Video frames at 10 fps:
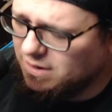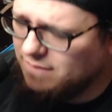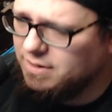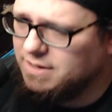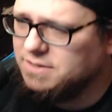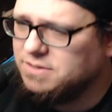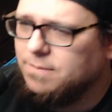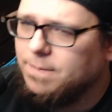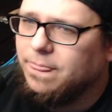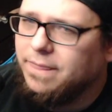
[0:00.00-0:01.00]
it is,
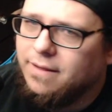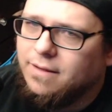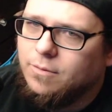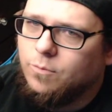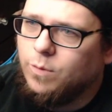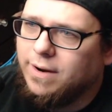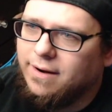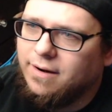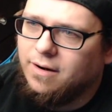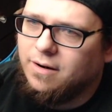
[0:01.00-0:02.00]

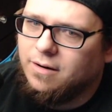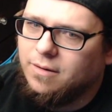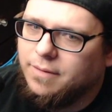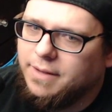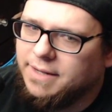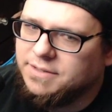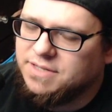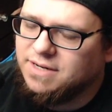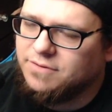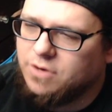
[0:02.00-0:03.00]
where
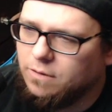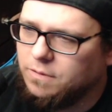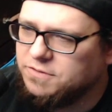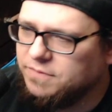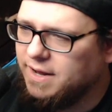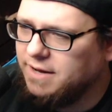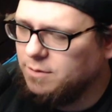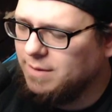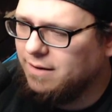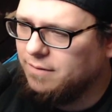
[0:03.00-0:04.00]
instead of Carlos flying you
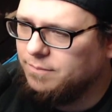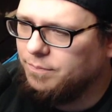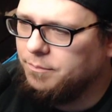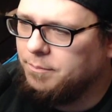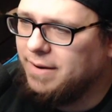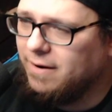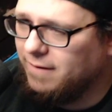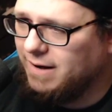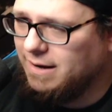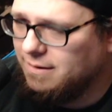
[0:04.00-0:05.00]
out,
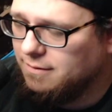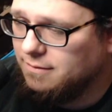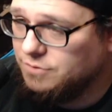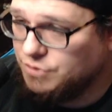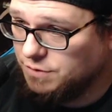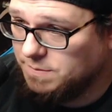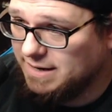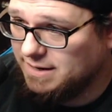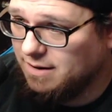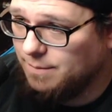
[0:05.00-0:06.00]
Barry shows
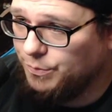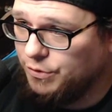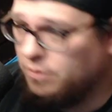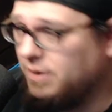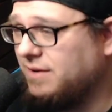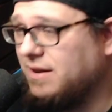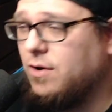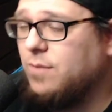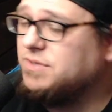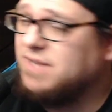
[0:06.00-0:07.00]
back up. They don't
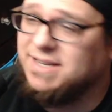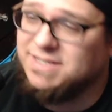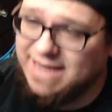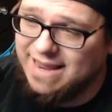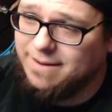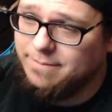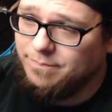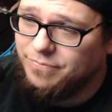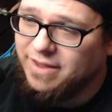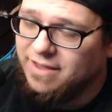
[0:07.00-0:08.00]
even say his name.
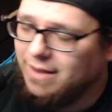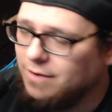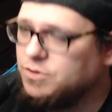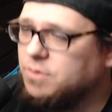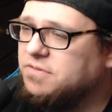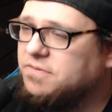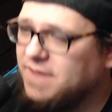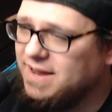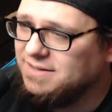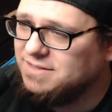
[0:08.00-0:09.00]
They don't show his
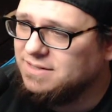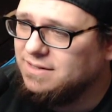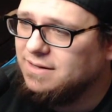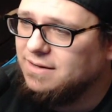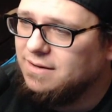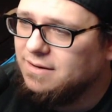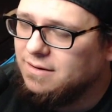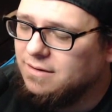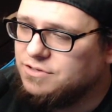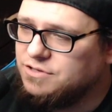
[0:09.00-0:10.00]
face.
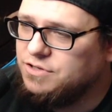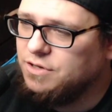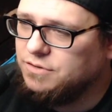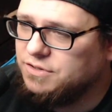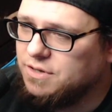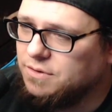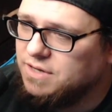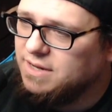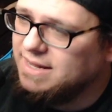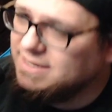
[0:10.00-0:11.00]
Jill just goes,
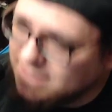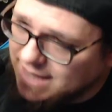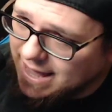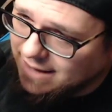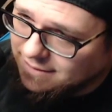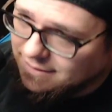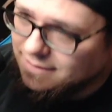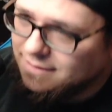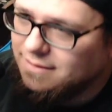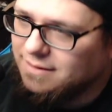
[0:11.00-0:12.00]
"Is that?"
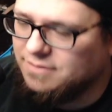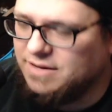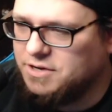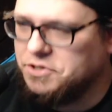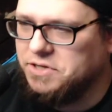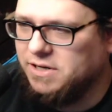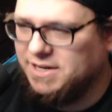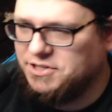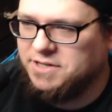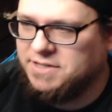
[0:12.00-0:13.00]
He goes, "I couldn't
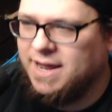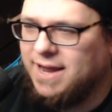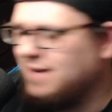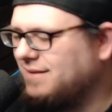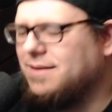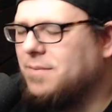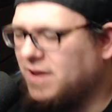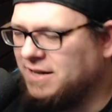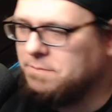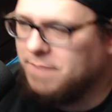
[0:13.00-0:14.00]
let you die." Come on,
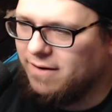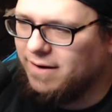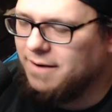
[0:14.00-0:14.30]
it's Barry.